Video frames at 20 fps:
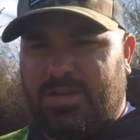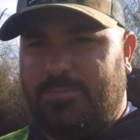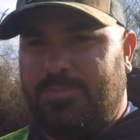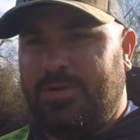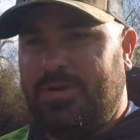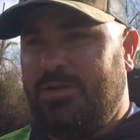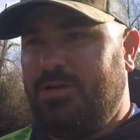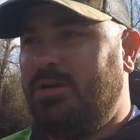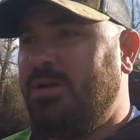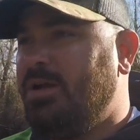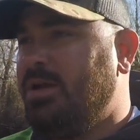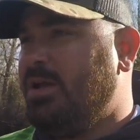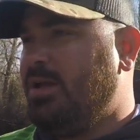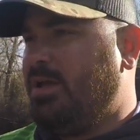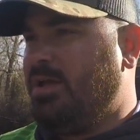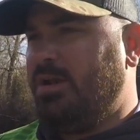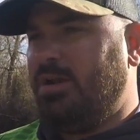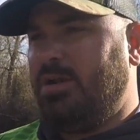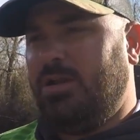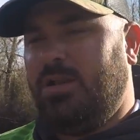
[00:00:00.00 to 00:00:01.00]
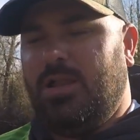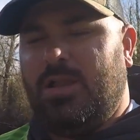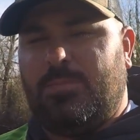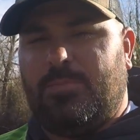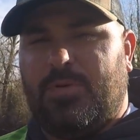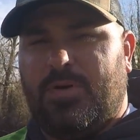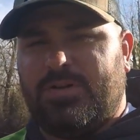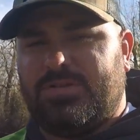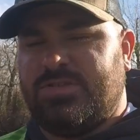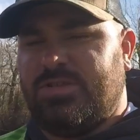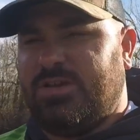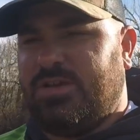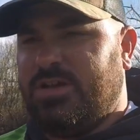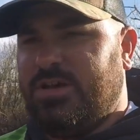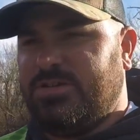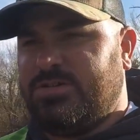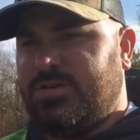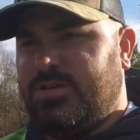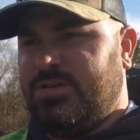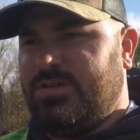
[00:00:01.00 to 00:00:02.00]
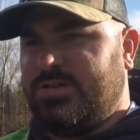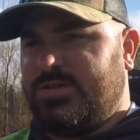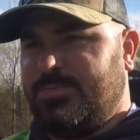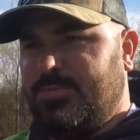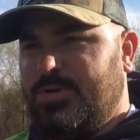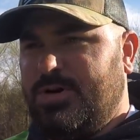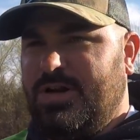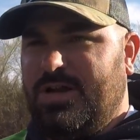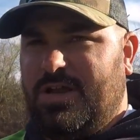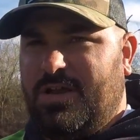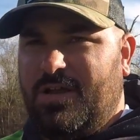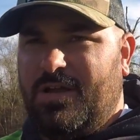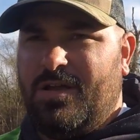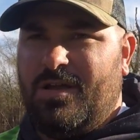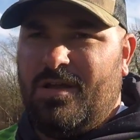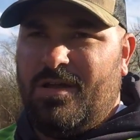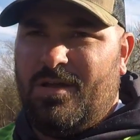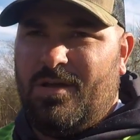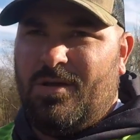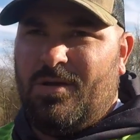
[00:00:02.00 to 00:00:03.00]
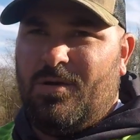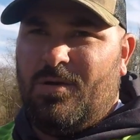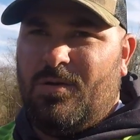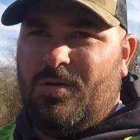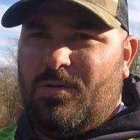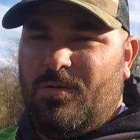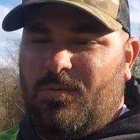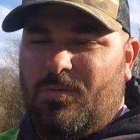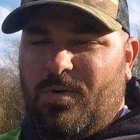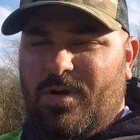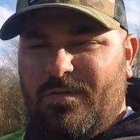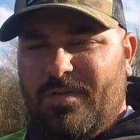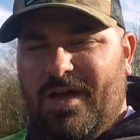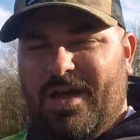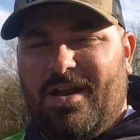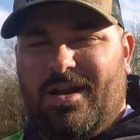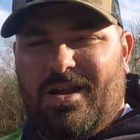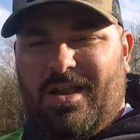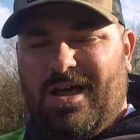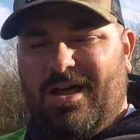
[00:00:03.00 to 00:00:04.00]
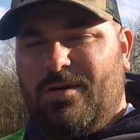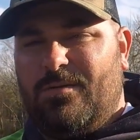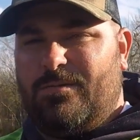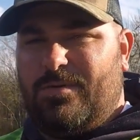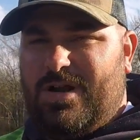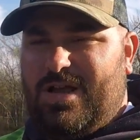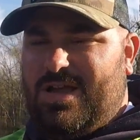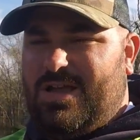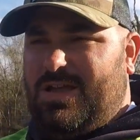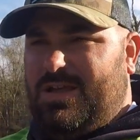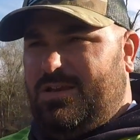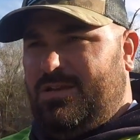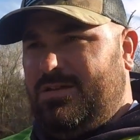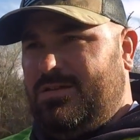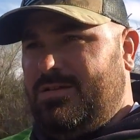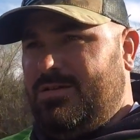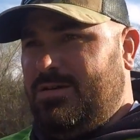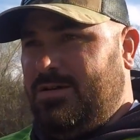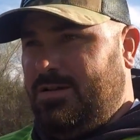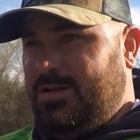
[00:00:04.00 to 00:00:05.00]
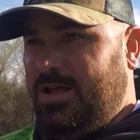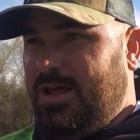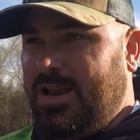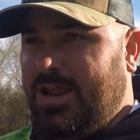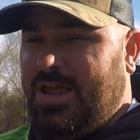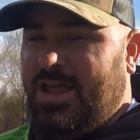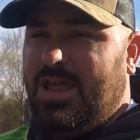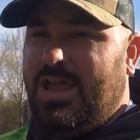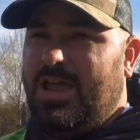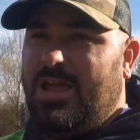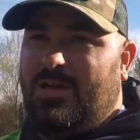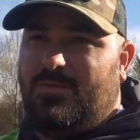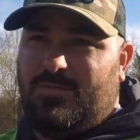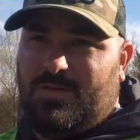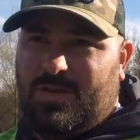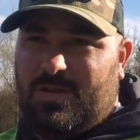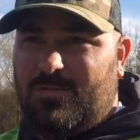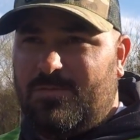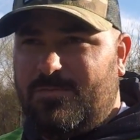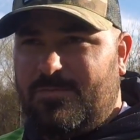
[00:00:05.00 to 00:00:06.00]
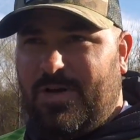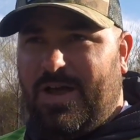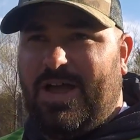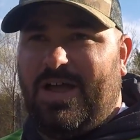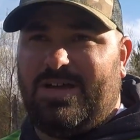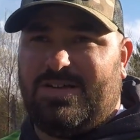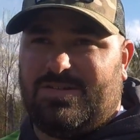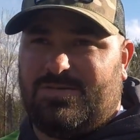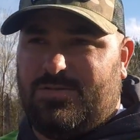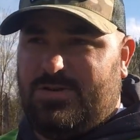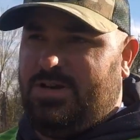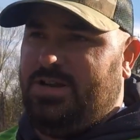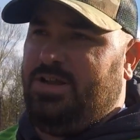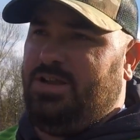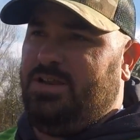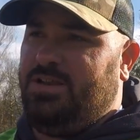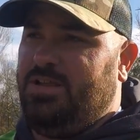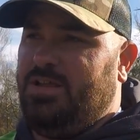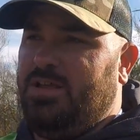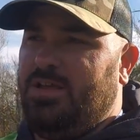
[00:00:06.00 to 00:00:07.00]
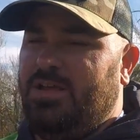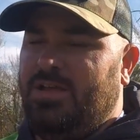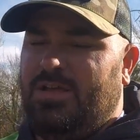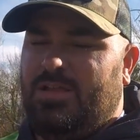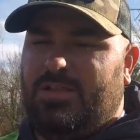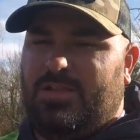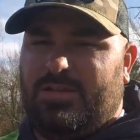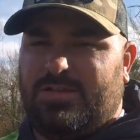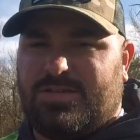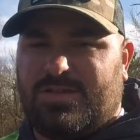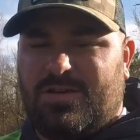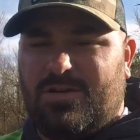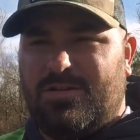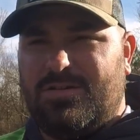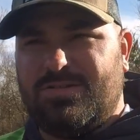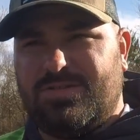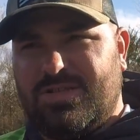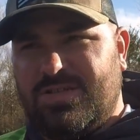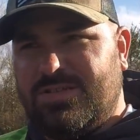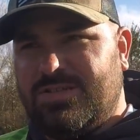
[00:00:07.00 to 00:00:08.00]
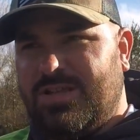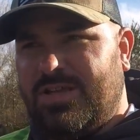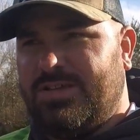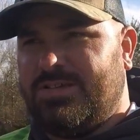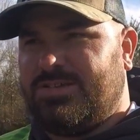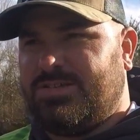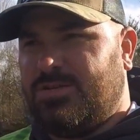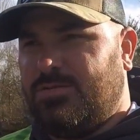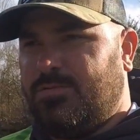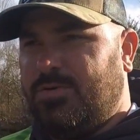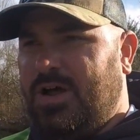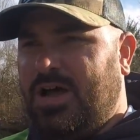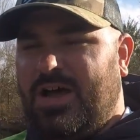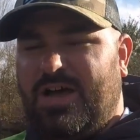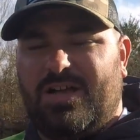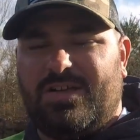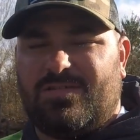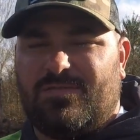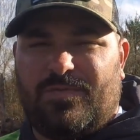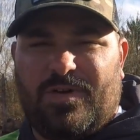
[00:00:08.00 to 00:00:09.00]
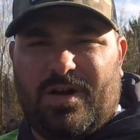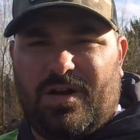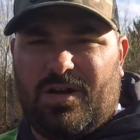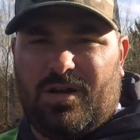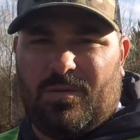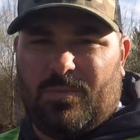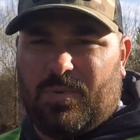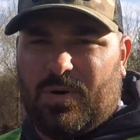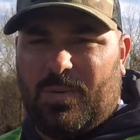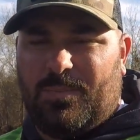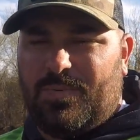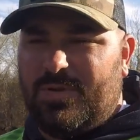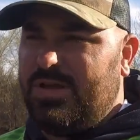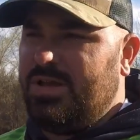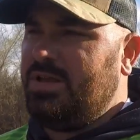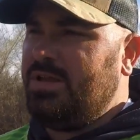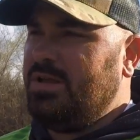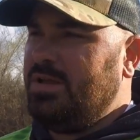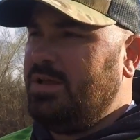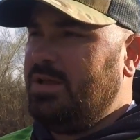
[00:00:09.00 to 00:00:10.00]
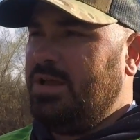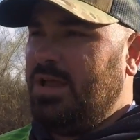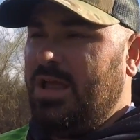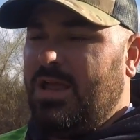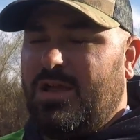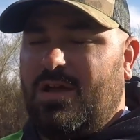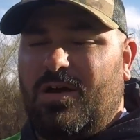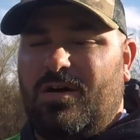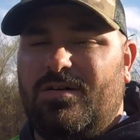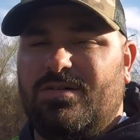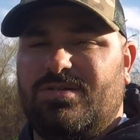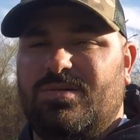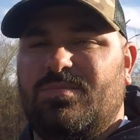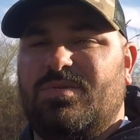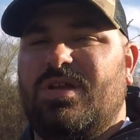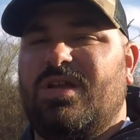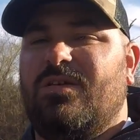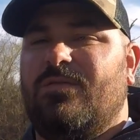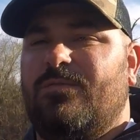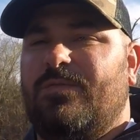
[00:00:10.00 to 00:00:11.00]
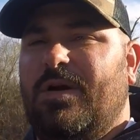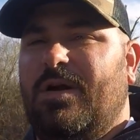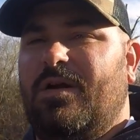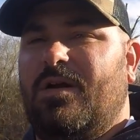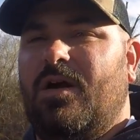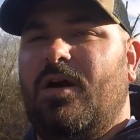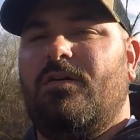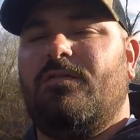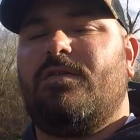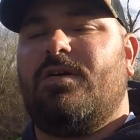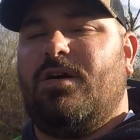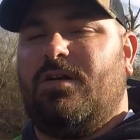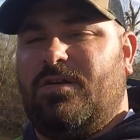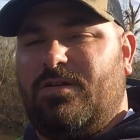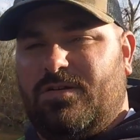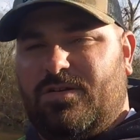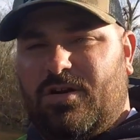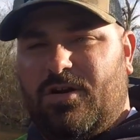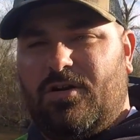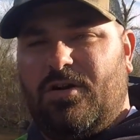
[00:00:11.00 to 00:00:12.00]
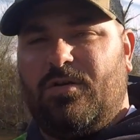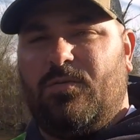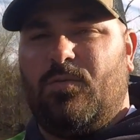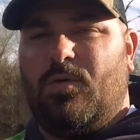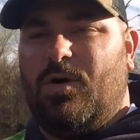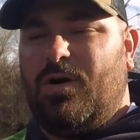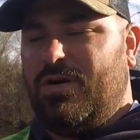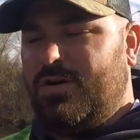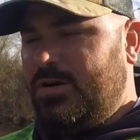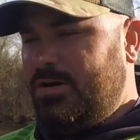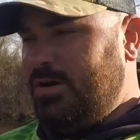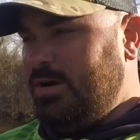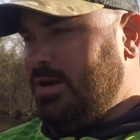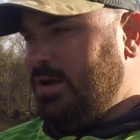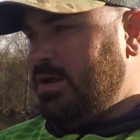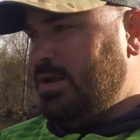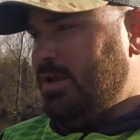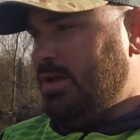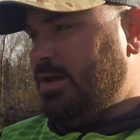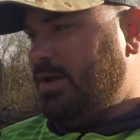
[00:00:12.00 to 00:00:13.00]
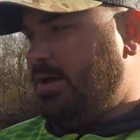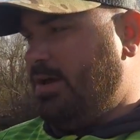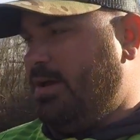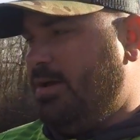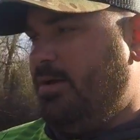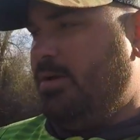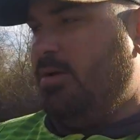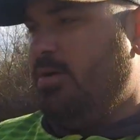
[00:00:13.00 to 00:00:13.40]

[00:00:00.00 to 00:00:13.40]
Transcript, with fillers: up here and in a lot of parts of the country this spring. We've had a lot of rain, a lot of heavy, fast rain that has caused these lakes to rise very abruptly and caused them to get very off-color, dirty water. Uh,